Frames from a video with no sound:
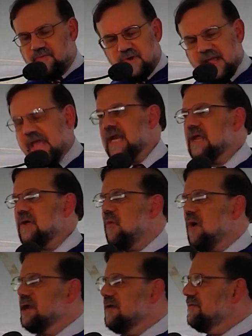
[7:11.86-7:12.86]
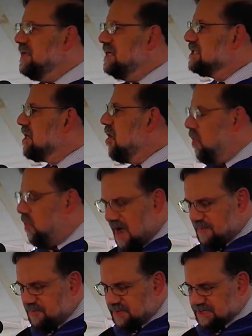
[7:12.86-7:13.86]
For any one of these
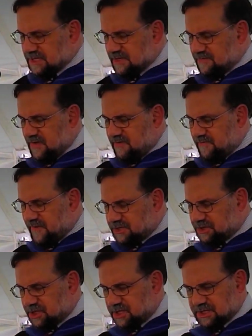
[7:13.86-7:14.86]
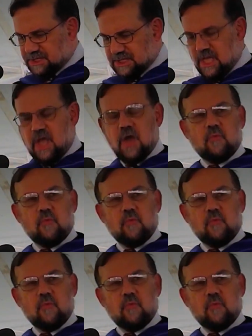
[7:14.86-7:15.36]
cooperative ventures,